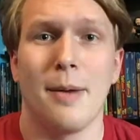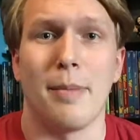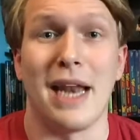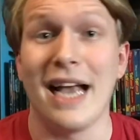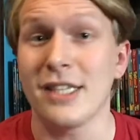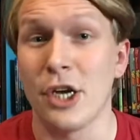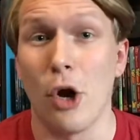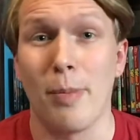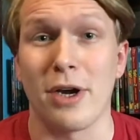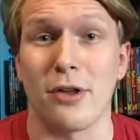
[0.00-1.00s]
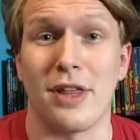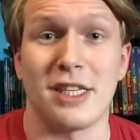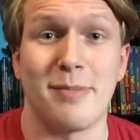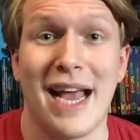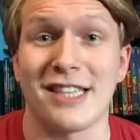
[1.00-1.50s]
But as an opener,
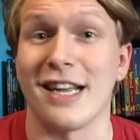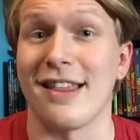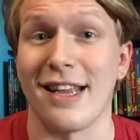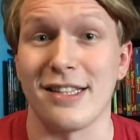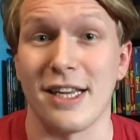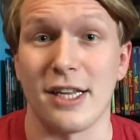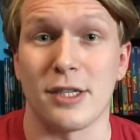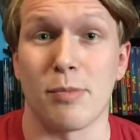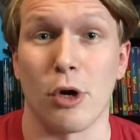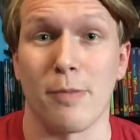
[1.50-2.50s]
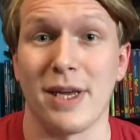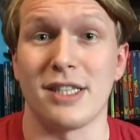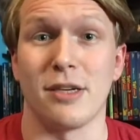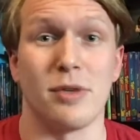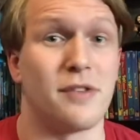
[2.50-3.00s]
this match I think did its
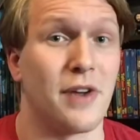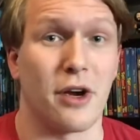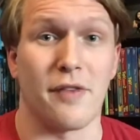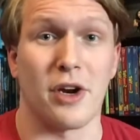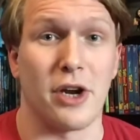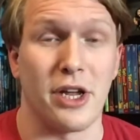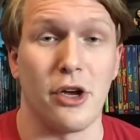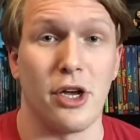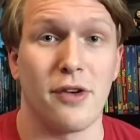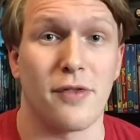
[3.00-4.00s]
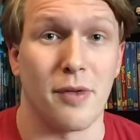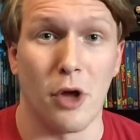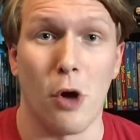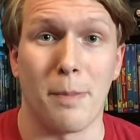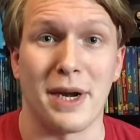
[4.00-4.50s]
purpose. It was very, very good from the
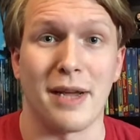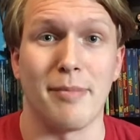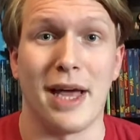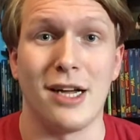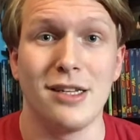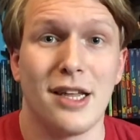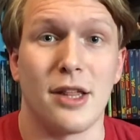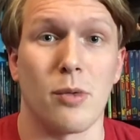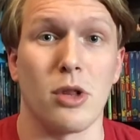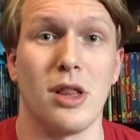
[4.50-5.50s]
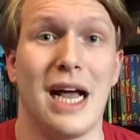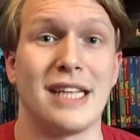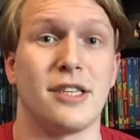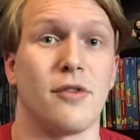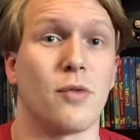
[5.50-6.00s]
opening bell. There were
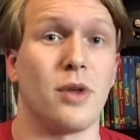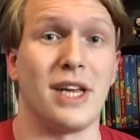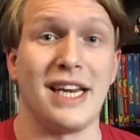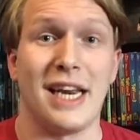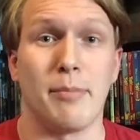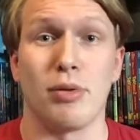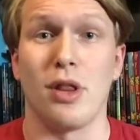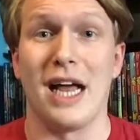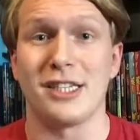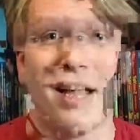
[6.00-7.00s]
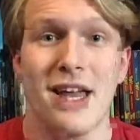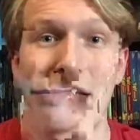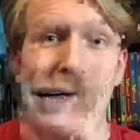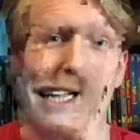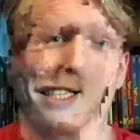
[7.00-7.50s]
lots of really neat plancha
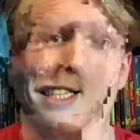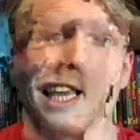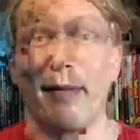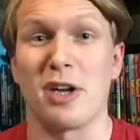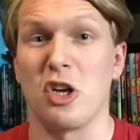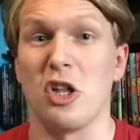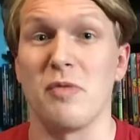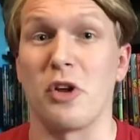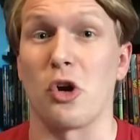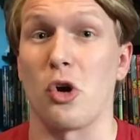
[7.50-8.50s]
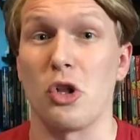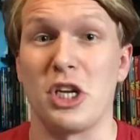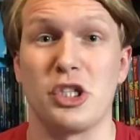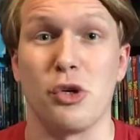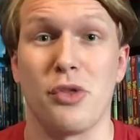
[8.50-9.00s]
spots, typical of your
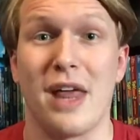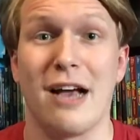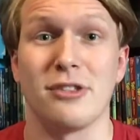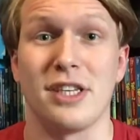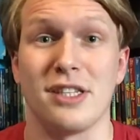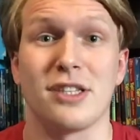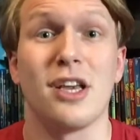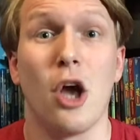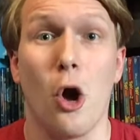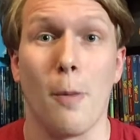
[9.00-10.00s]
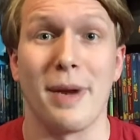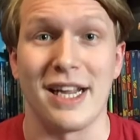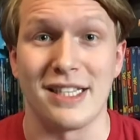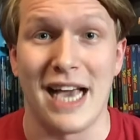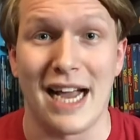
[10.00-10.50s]
early 2000s
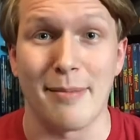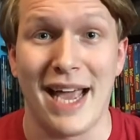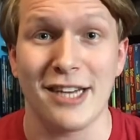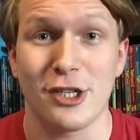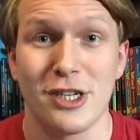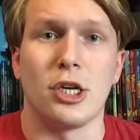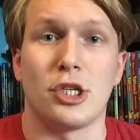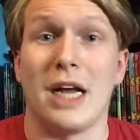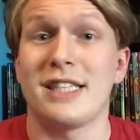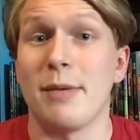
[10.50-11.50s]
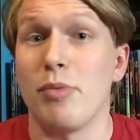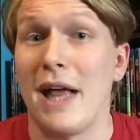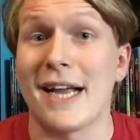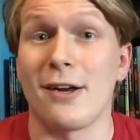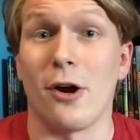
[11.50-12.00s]
opening tag match. Shotzi
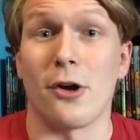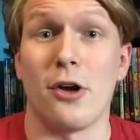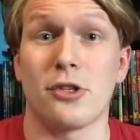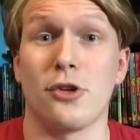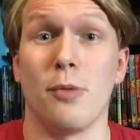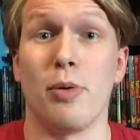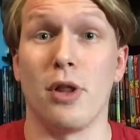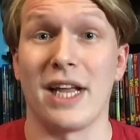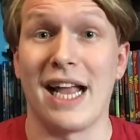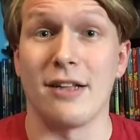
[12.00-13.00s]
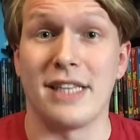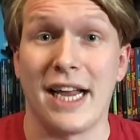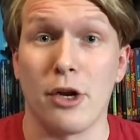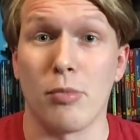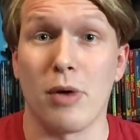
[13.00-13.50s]
Blackheart also pulling out
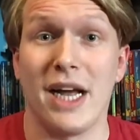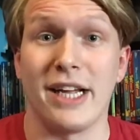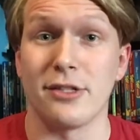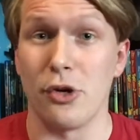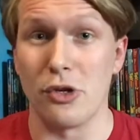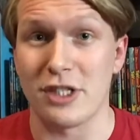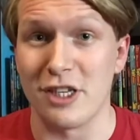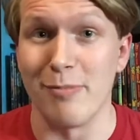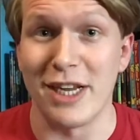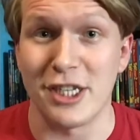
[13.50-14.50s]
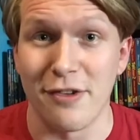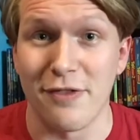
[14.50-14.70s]
Daniel Bryan's old submission